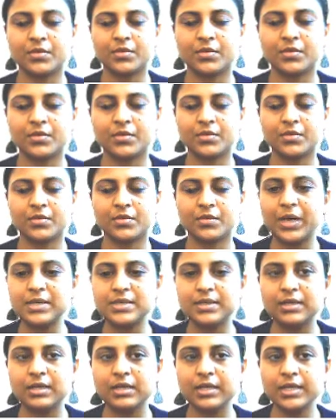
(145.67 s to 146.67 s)
So
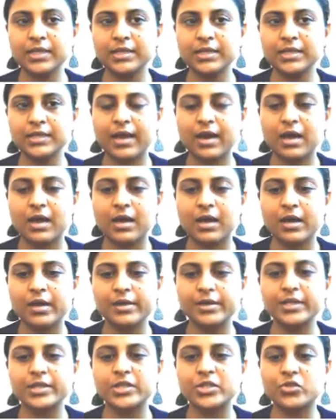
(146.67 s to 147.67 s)
basically there are
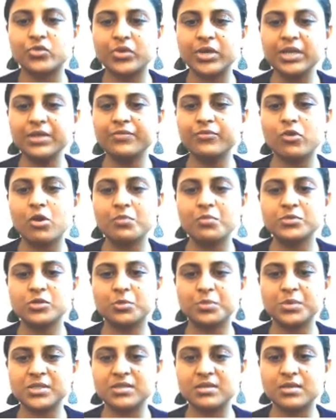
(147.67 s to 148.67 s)
three forms of
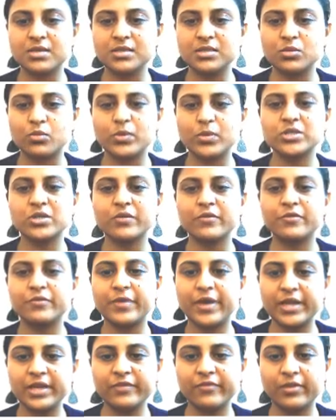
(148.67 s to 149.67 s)
business which are
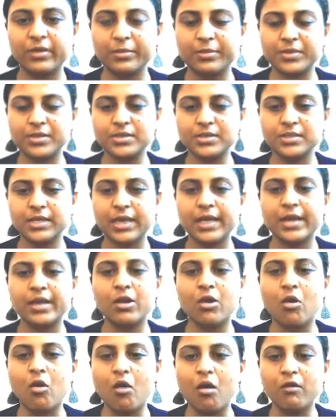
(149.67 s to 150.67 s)
very famous and
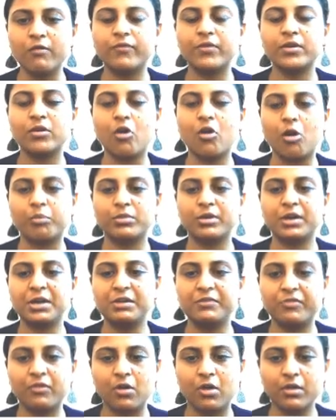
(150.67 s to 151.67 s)
often opted
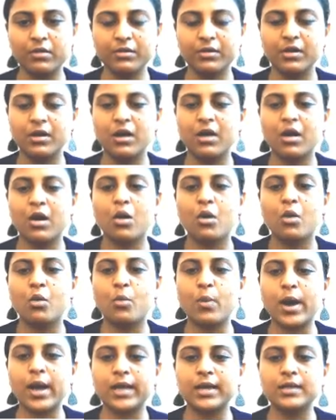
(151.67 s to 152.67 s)
for
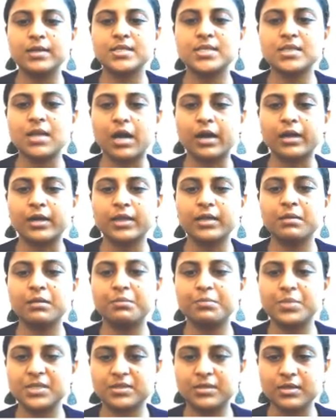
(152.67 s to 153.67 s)
while starting a
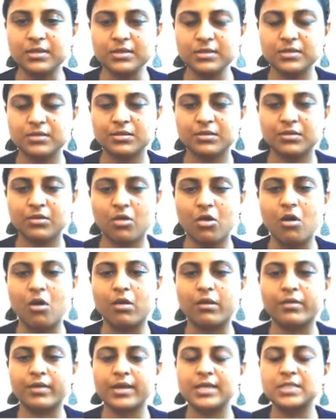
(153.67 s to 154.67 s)
business
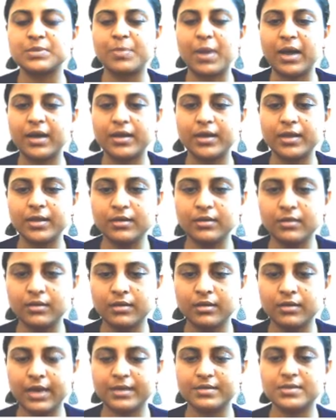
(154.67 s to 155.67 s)
or expanding
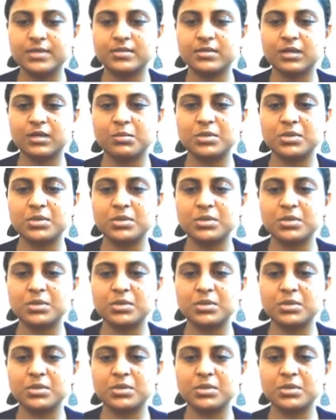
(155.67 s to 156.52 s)
an existing business.